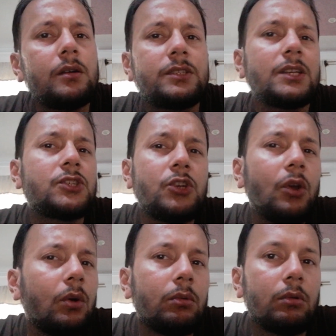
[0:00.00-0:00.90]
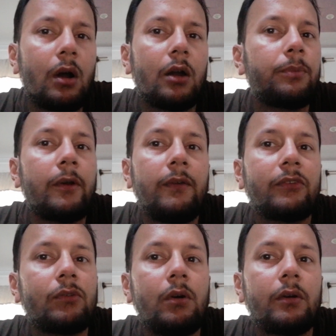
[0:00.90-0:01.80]
Just You, her
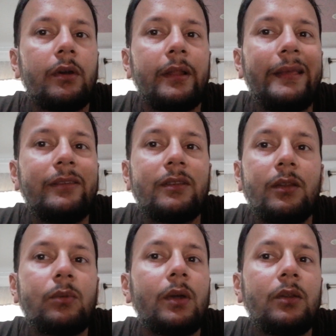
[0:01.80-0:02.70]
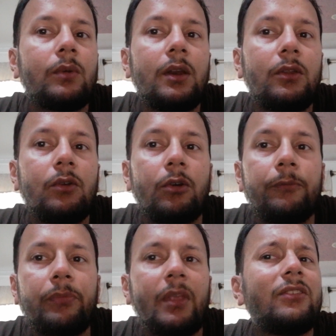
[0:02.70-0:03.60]
previous song released in 2022,